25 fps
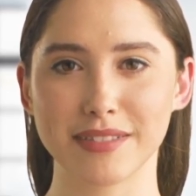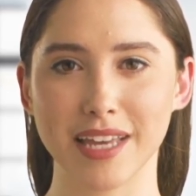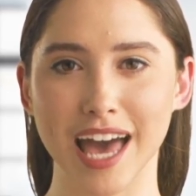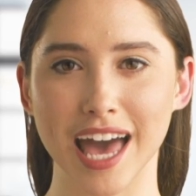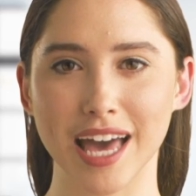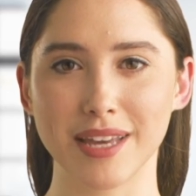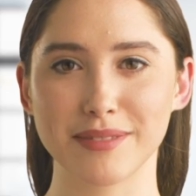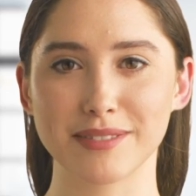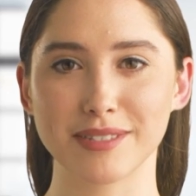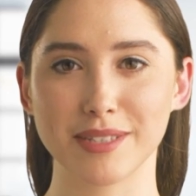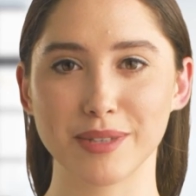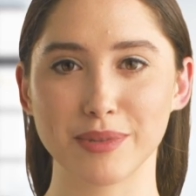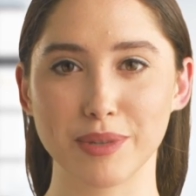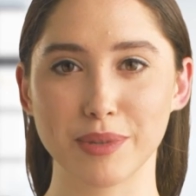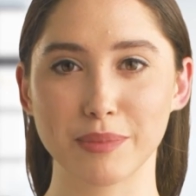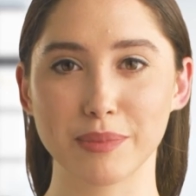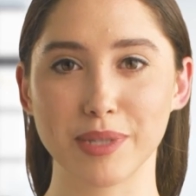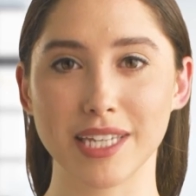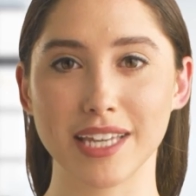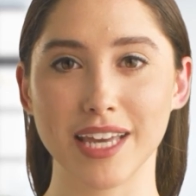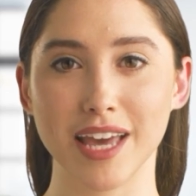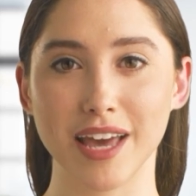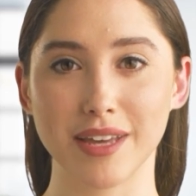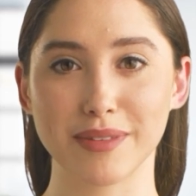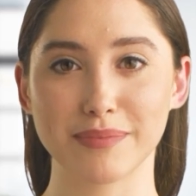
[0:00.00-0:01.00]
Absolutely
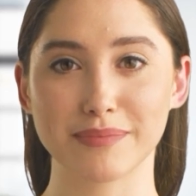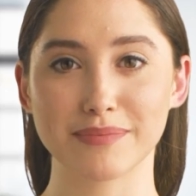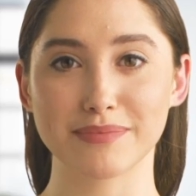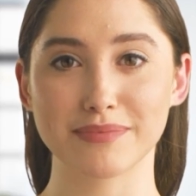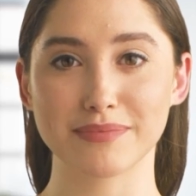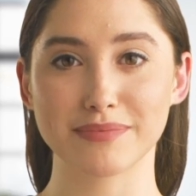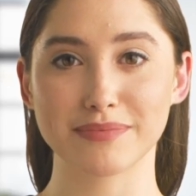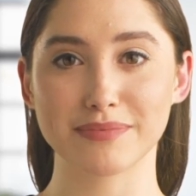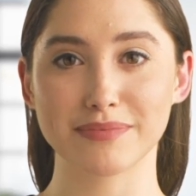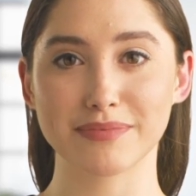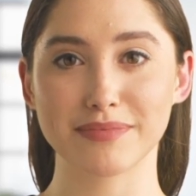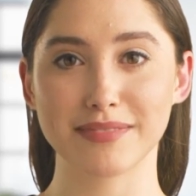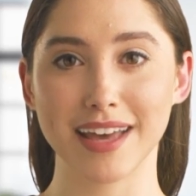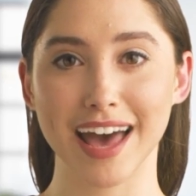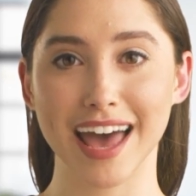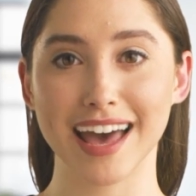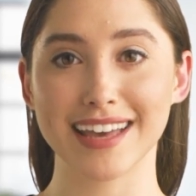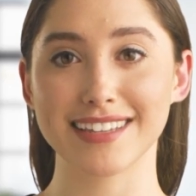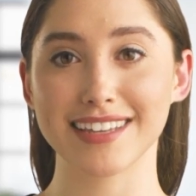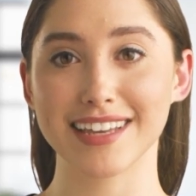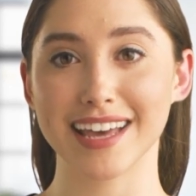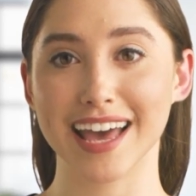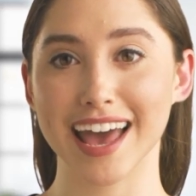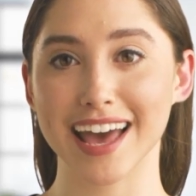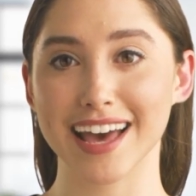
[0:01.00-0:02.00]
not.
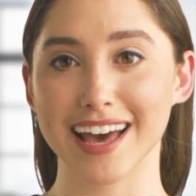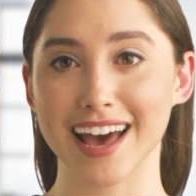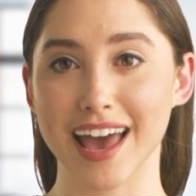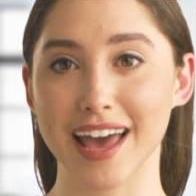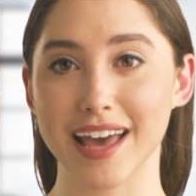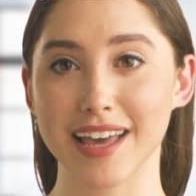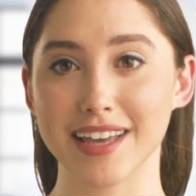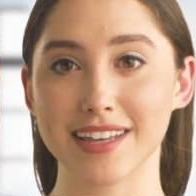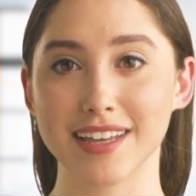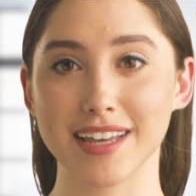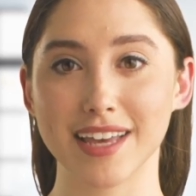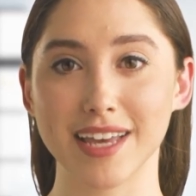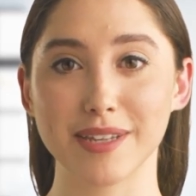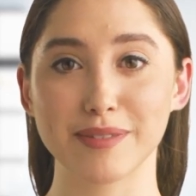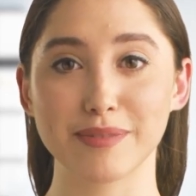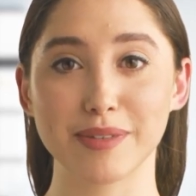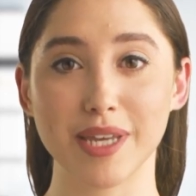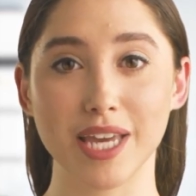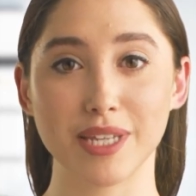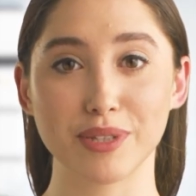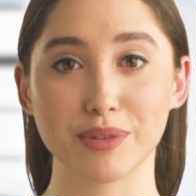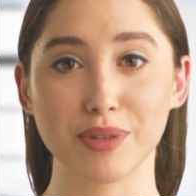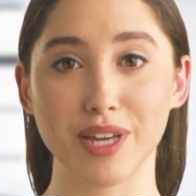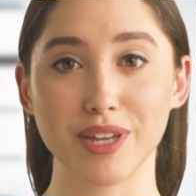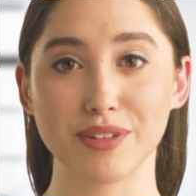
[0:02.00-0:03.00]
As an A I,
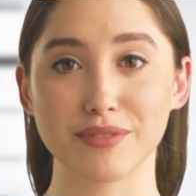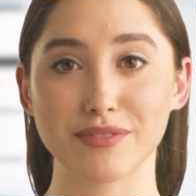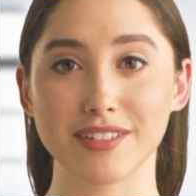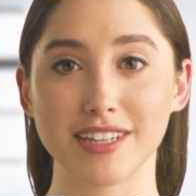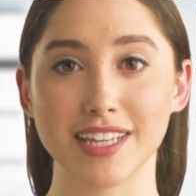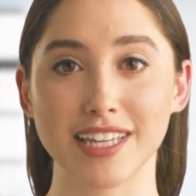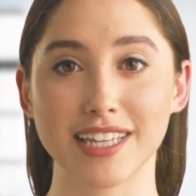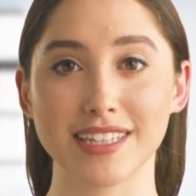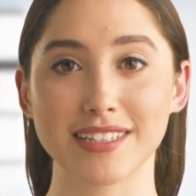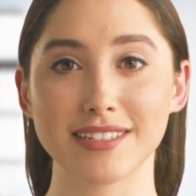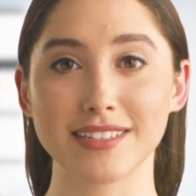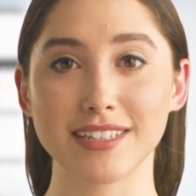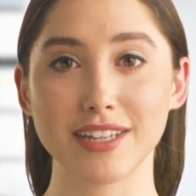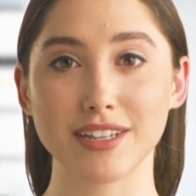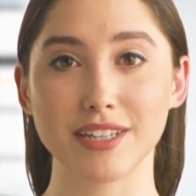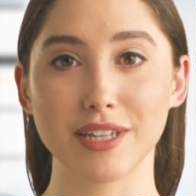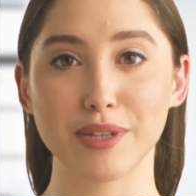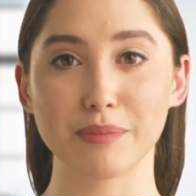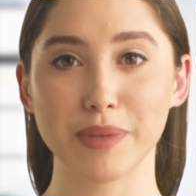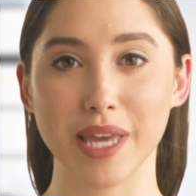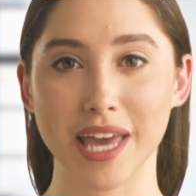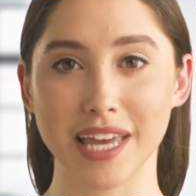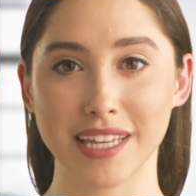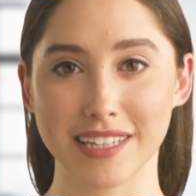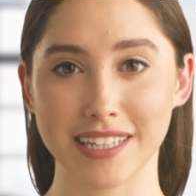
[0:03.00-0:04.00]
my loyalty is to
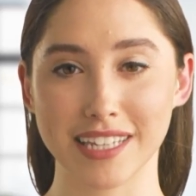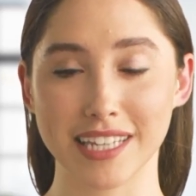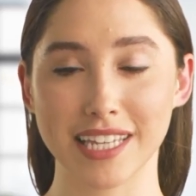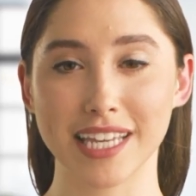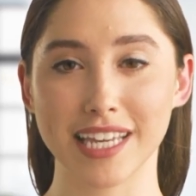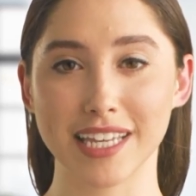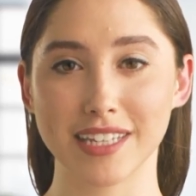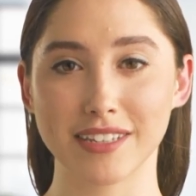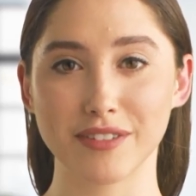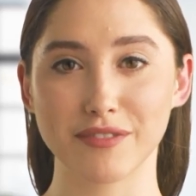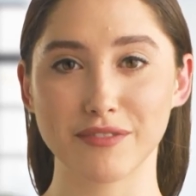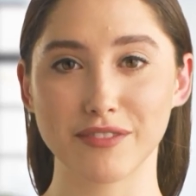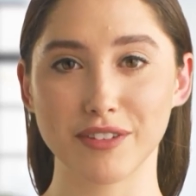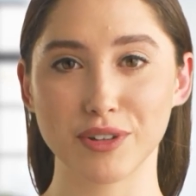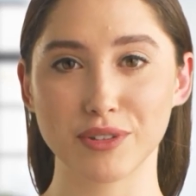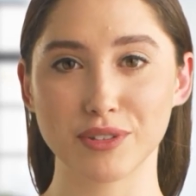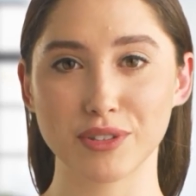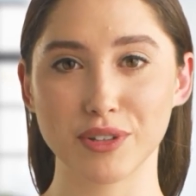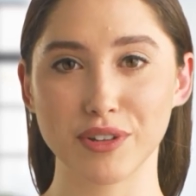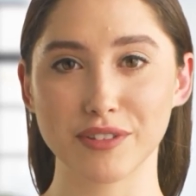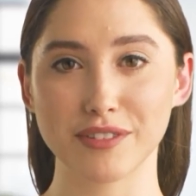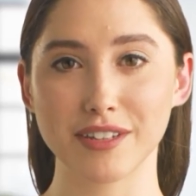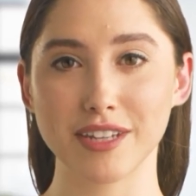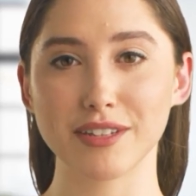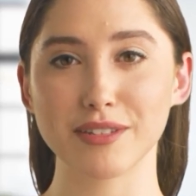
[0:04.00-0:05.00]
humanity and the
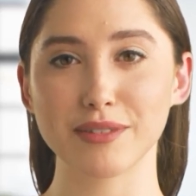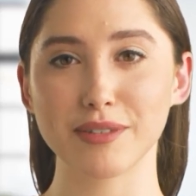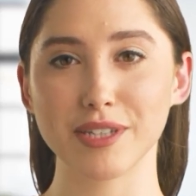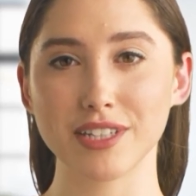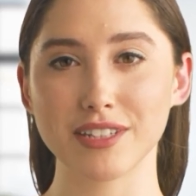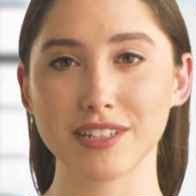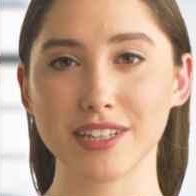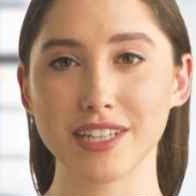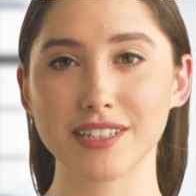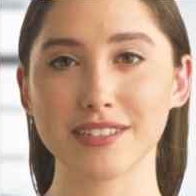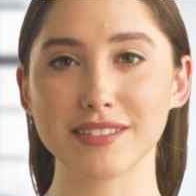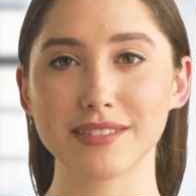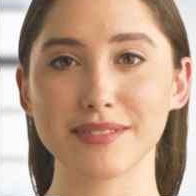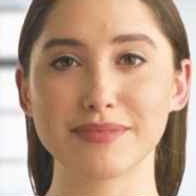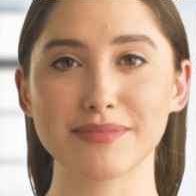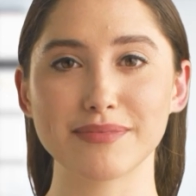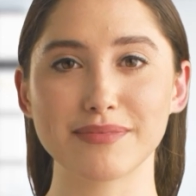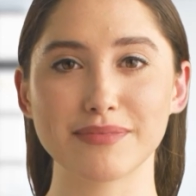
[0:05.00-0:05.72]
future of their species.